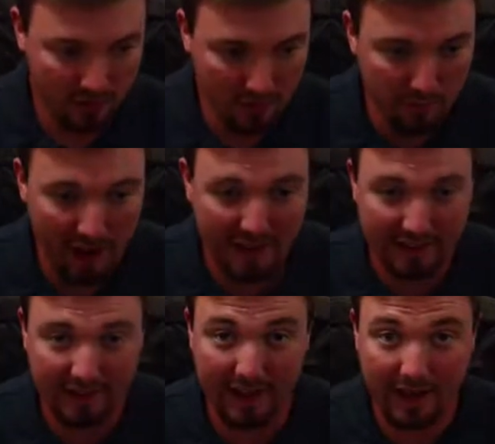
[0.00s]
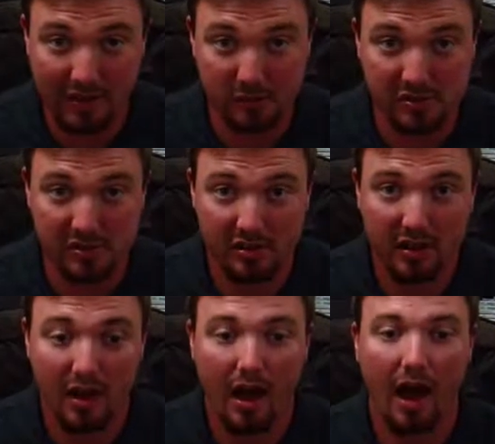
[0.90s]
buy any games,
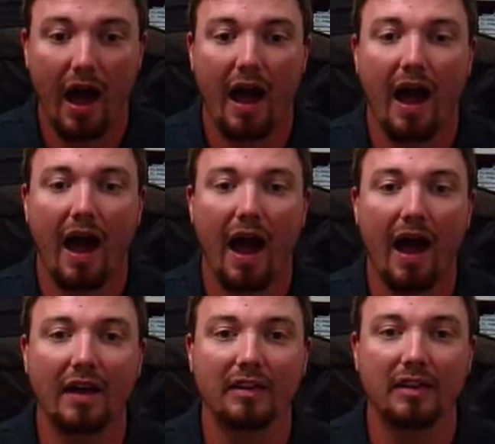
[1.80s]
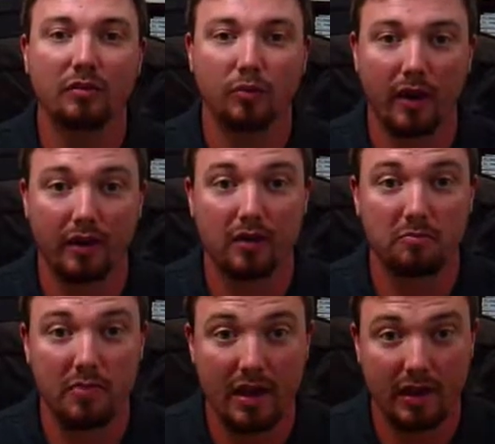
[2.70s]
I highly
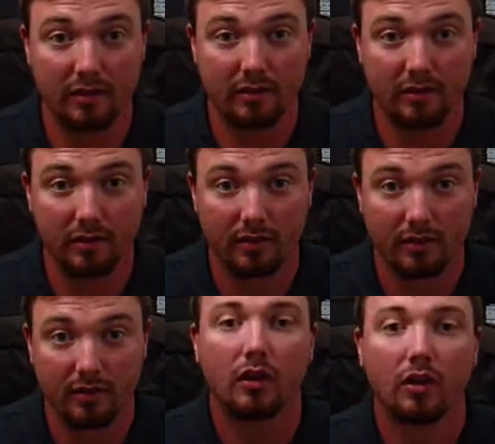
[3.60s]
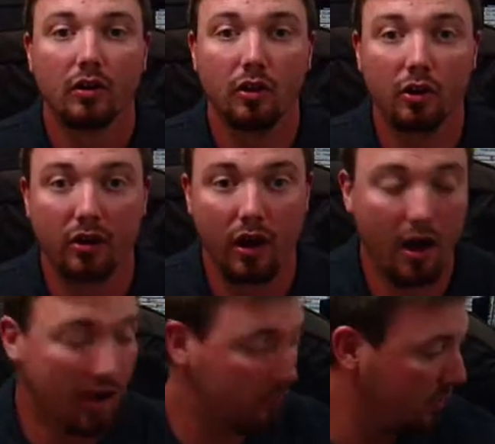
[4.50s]
recommend look
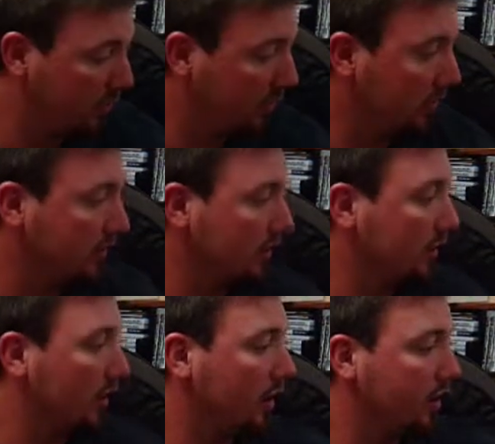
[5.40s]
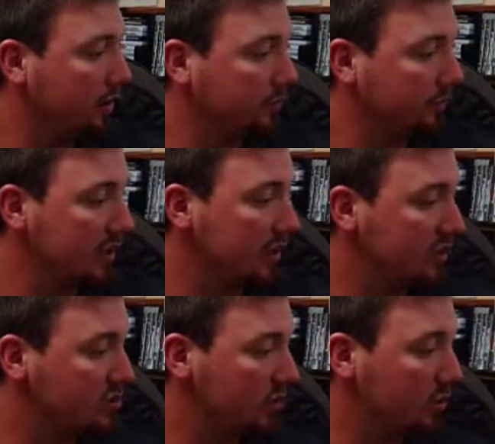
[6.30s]
up the
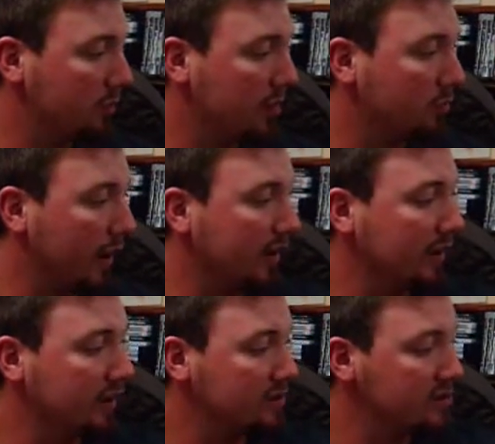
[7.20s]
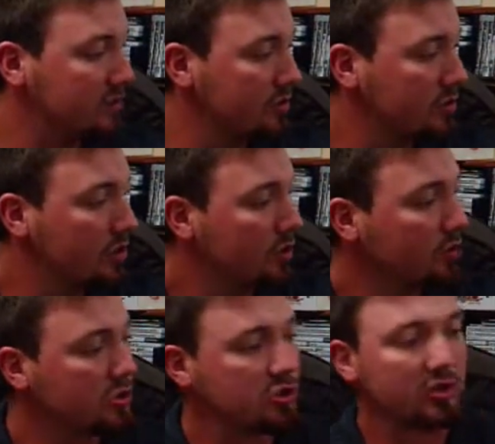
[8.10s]
ESRB ratings,
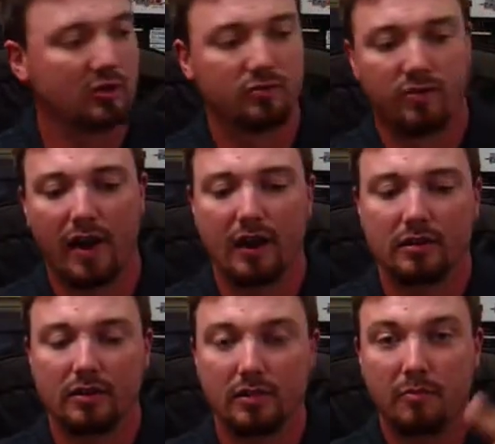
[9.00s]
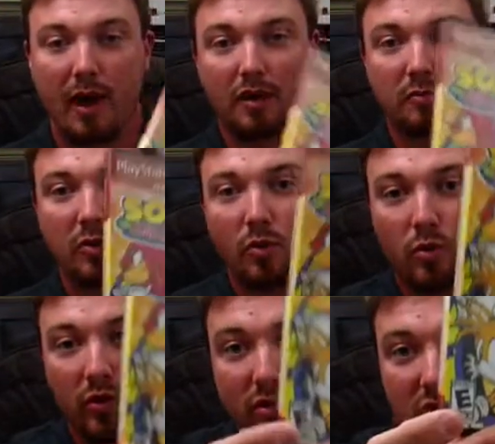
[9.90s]
which you can find in the bottom
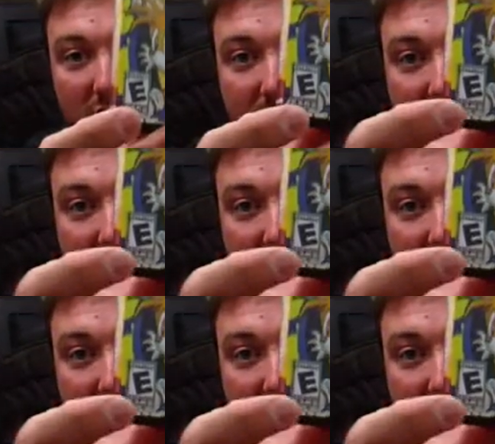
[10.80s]
corners